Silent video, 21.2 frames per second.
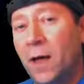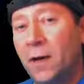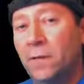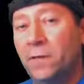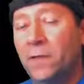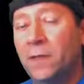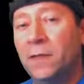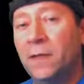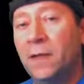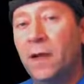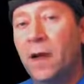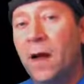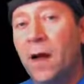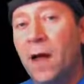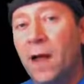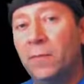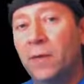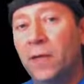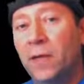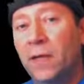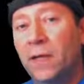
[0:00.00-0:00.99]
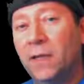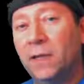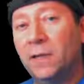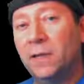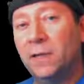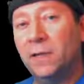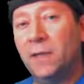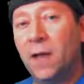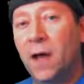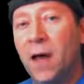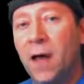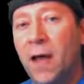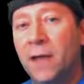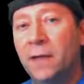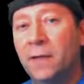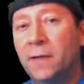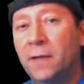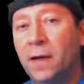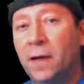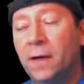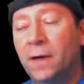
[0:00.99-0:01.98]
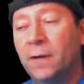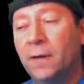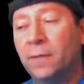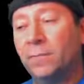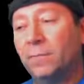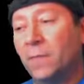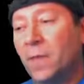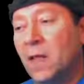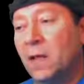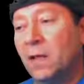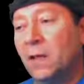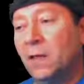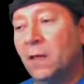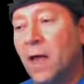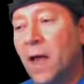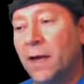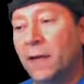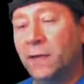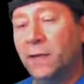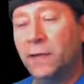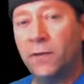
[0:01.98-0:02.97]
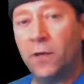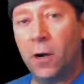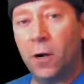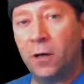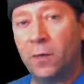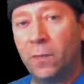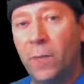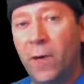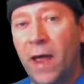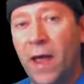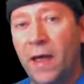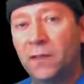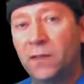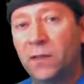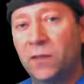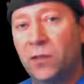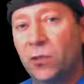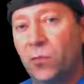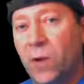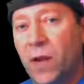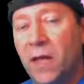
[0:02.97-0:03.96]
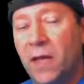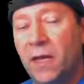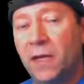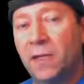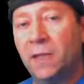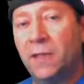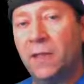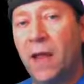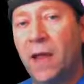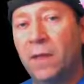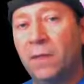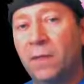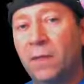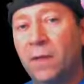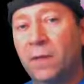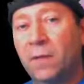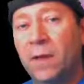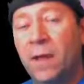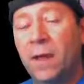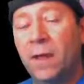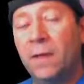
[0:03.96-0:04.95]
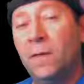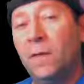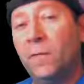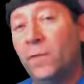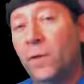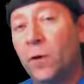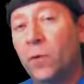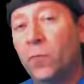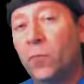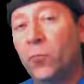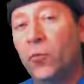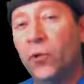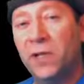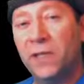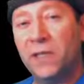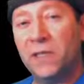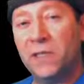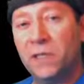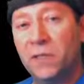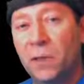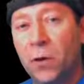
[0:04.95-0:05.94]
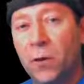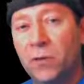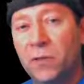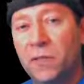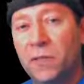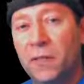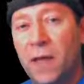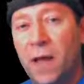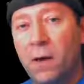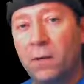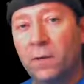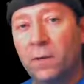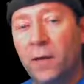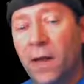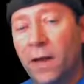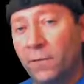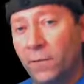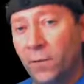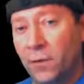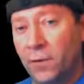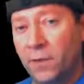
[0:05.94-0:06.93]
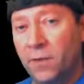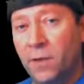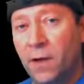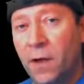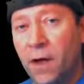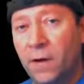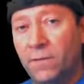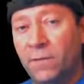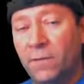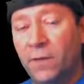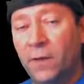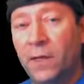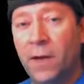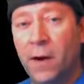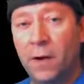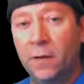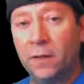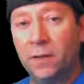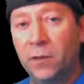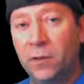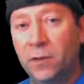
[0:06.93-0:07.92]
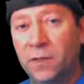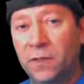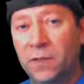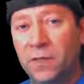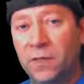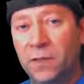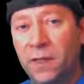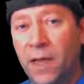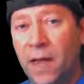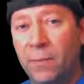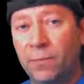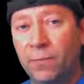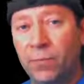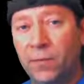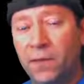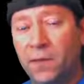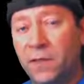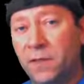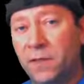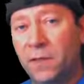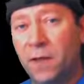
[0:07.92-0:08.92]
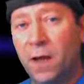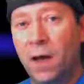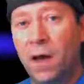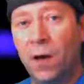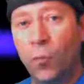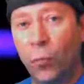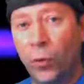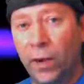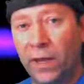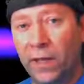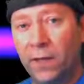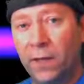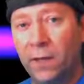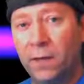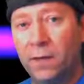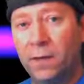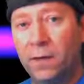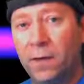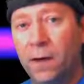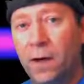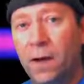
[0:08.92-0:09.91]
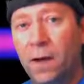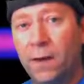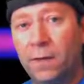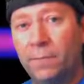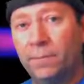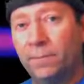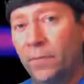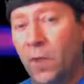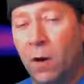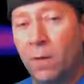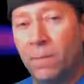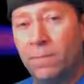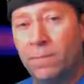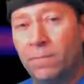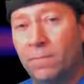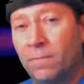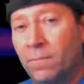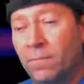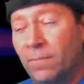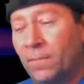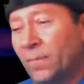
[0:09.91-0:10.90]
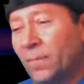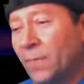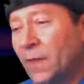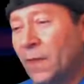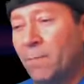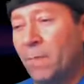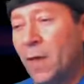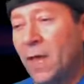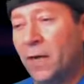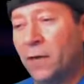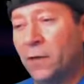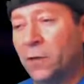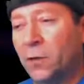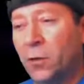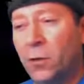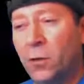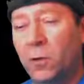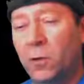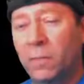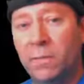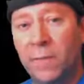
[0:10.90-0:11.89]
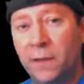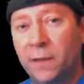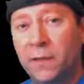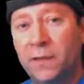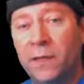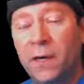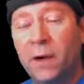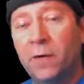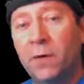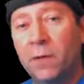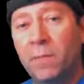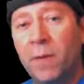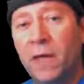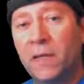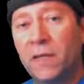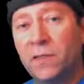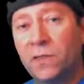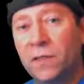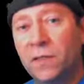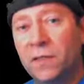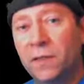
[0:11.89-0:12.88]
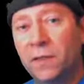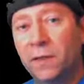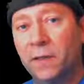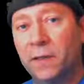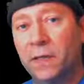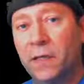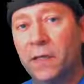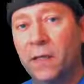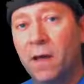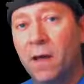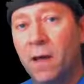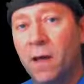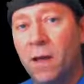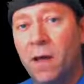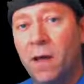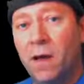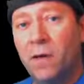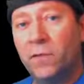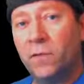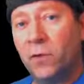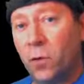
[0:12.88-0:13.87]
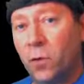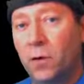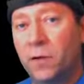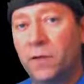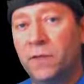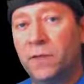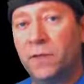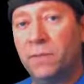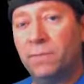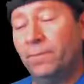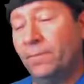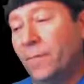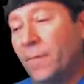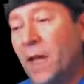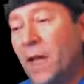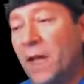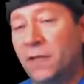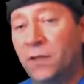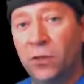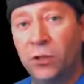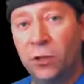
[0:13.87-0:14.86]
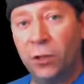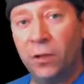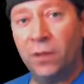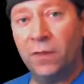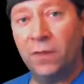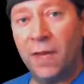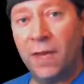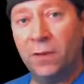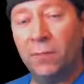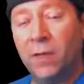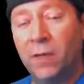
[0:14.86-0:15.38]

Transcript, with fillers: of the time inside like dark passageways, and the film really slows down. Like, first off, the characters escape this wicked medical military base facility. Of course, that's a good thing,